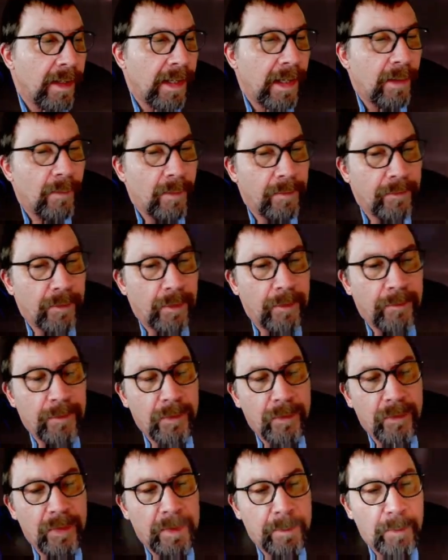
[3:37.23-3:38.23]
However, if
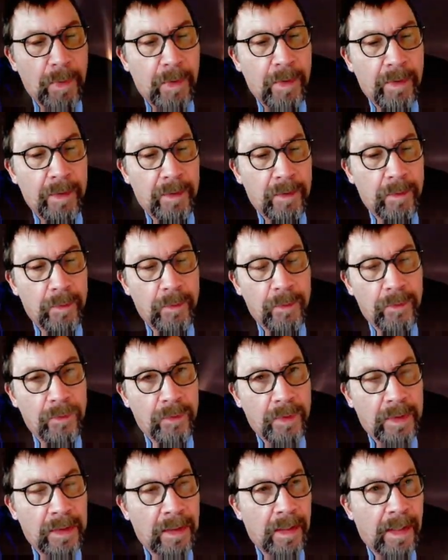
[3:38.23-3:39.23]
you see particles
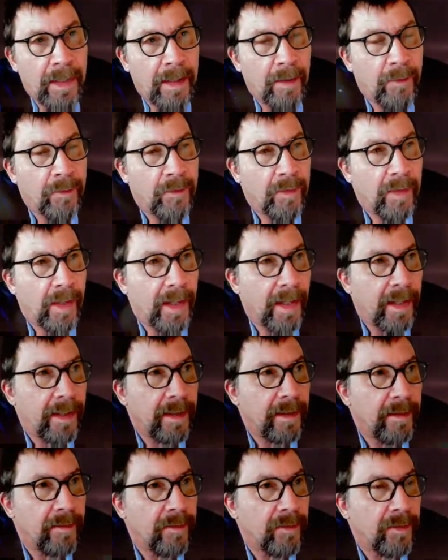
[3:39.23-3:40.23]
and clouds and
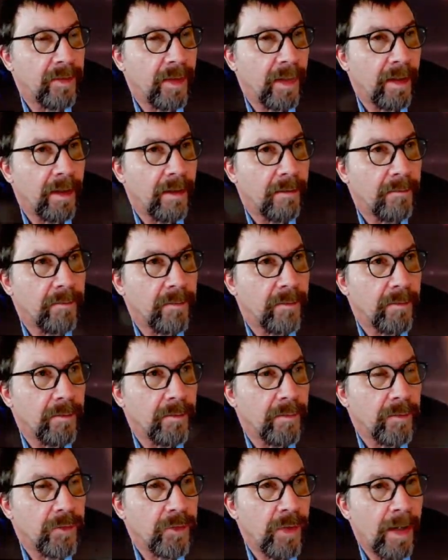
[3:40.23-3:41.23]
eddies
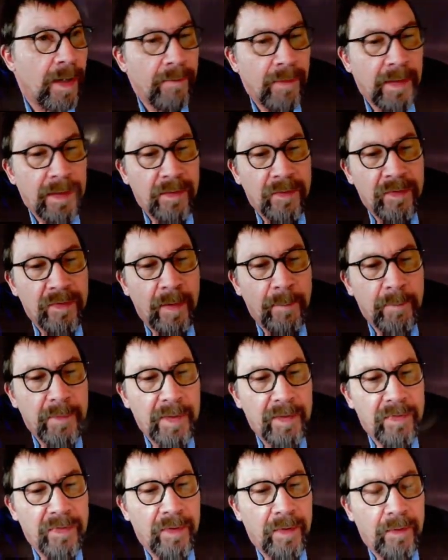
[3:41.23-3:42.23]
traveling some
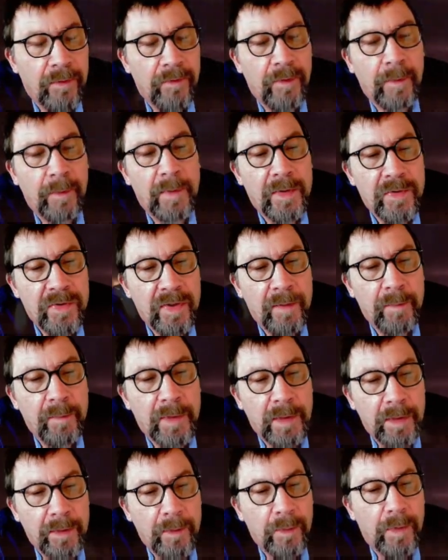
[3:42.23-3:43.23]
distance from the
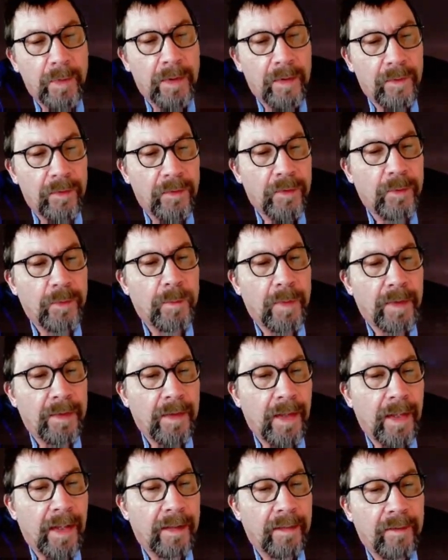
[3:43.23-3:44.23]
chimney, you can assume that
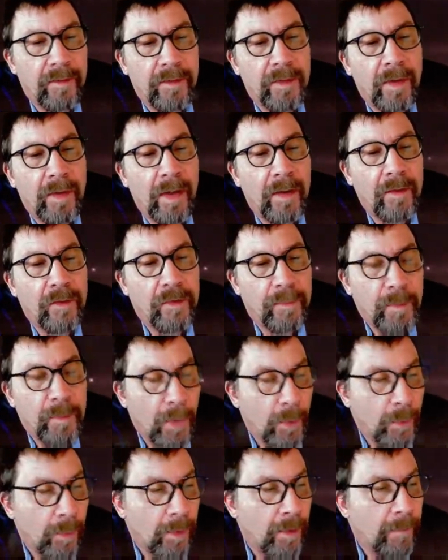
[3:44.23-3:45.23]
that is
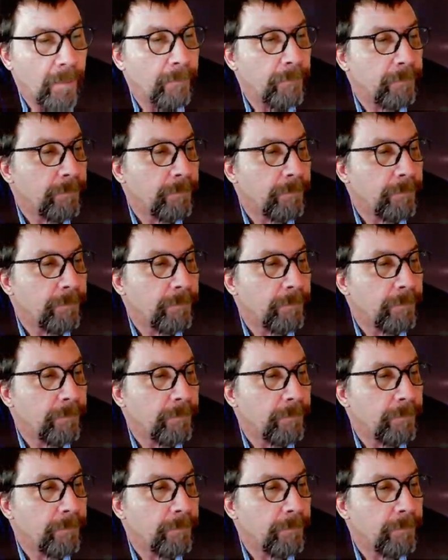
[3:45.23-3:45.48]
smoke.